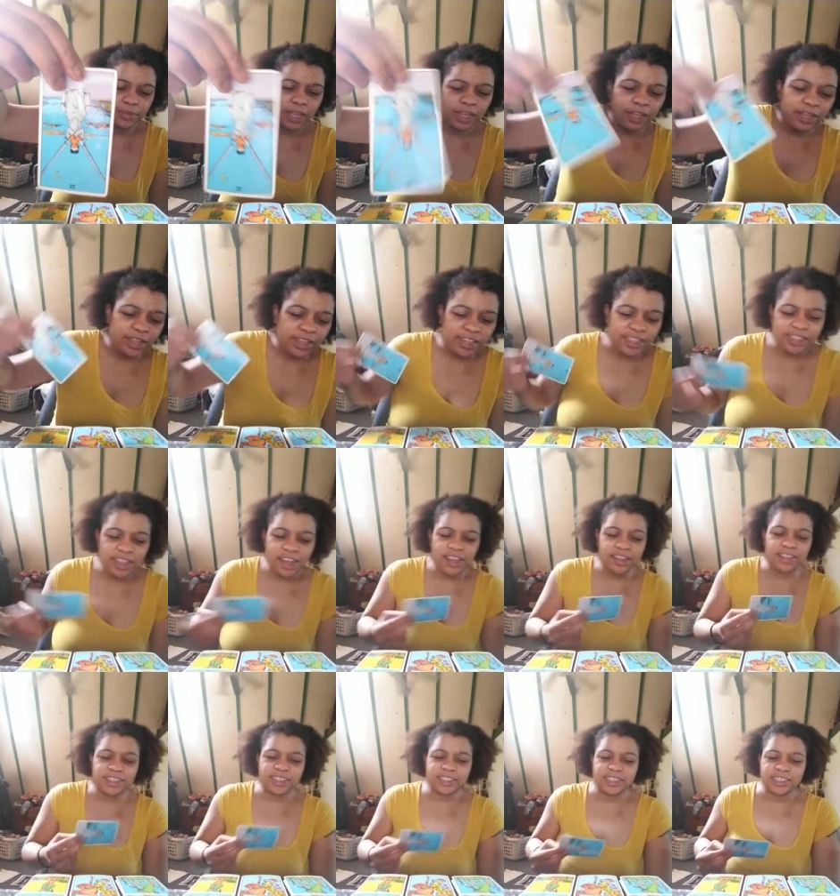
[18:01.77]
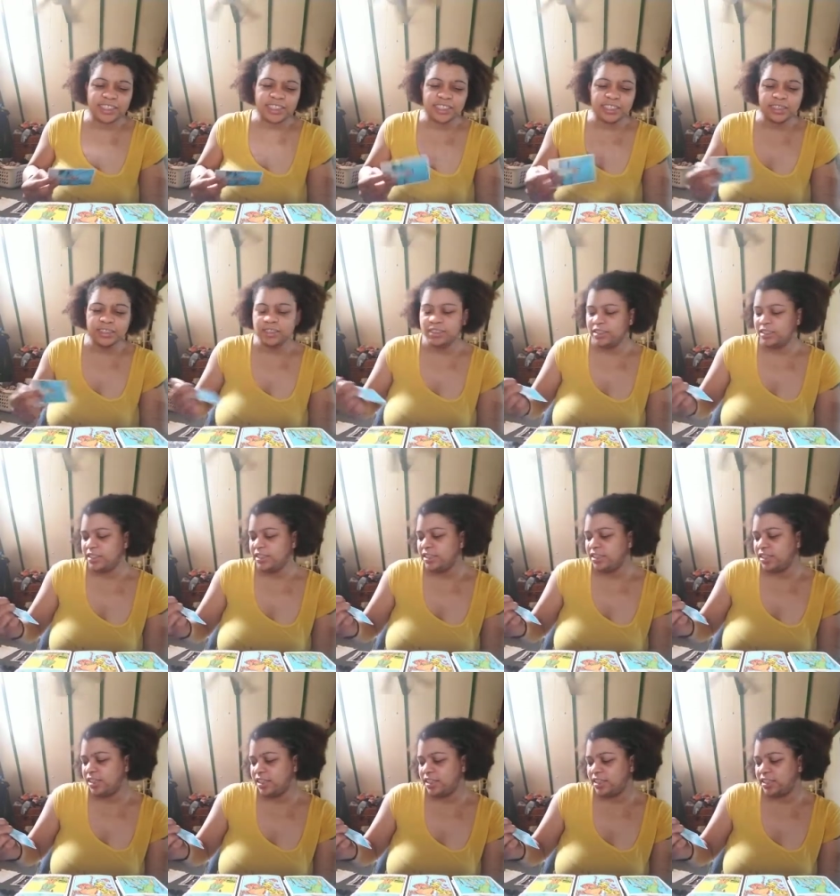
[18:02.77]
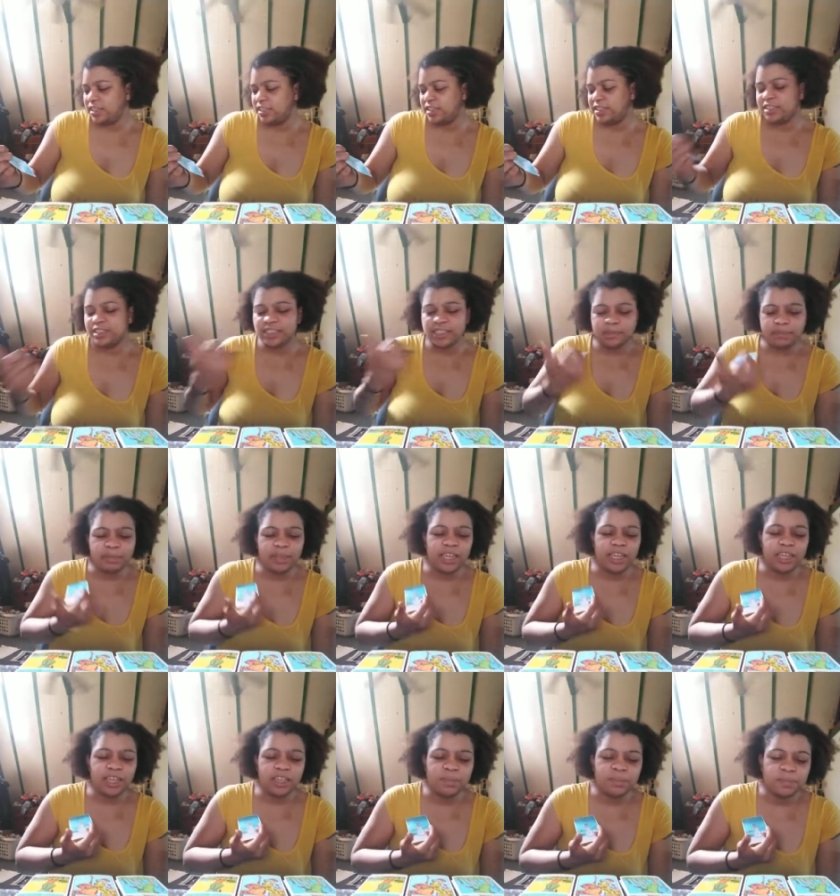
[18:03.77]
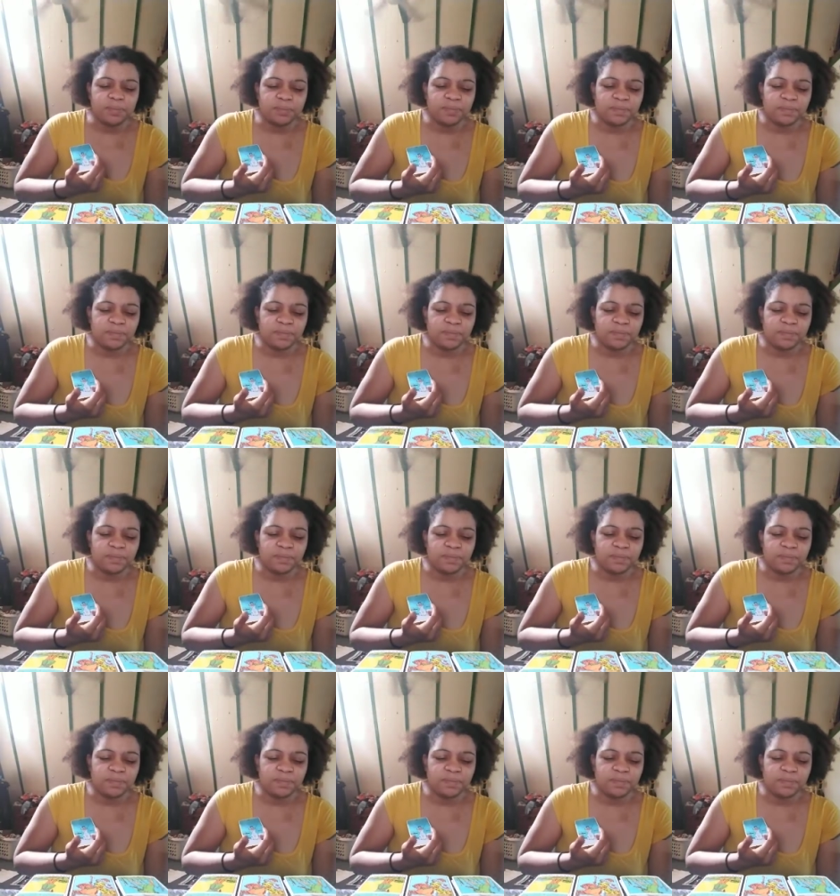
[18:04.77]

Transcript: Because honestly, to me,